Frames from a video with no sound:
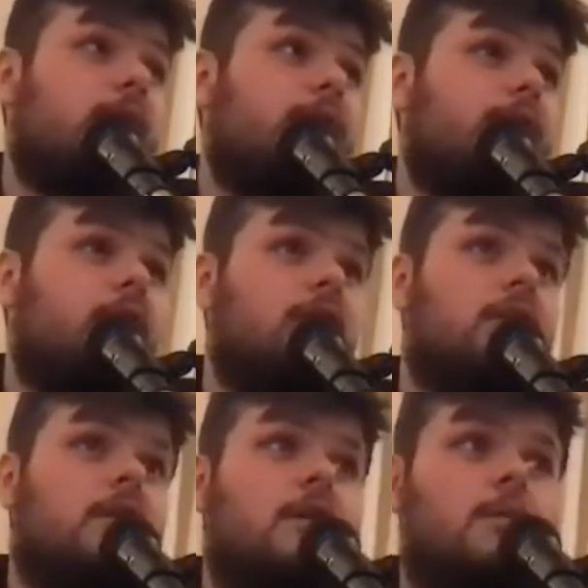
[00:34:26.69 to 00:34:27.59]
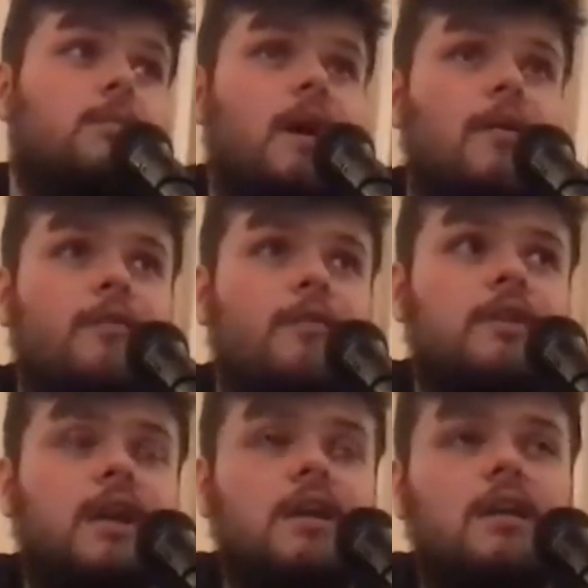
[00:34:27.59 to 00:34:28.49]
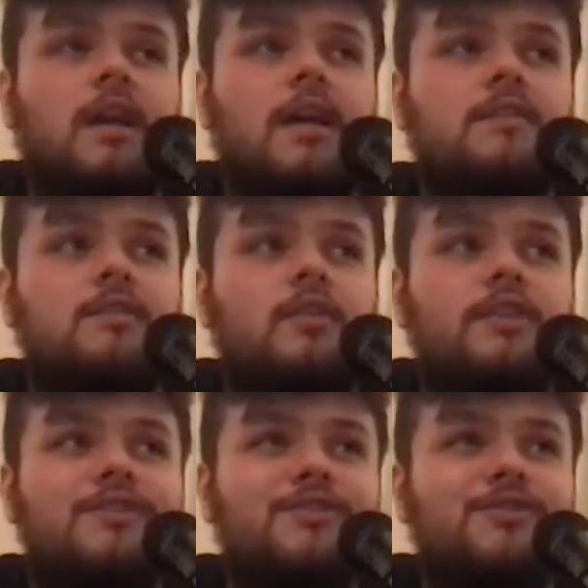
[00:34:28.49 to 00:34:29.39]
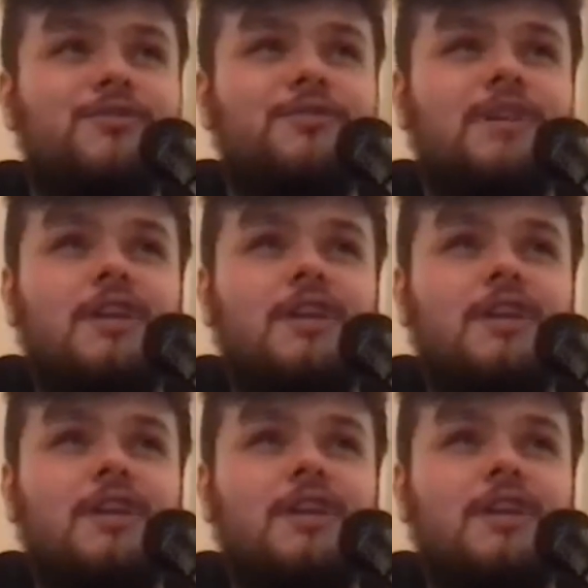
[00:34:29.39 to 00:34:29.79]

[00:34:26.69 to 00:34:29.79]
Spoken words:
thing that I really kind of liked and got into.